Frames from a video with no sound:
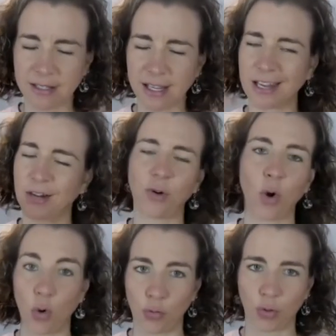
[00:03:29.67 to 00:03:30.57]
kind of
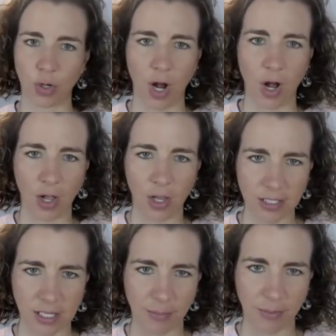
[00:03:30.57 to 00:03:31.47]
overall, is
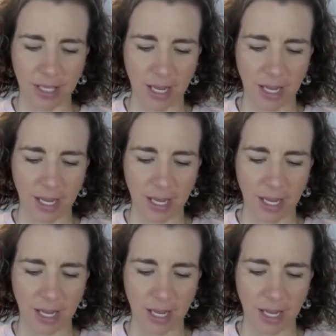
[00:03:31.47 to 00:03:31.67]
up in the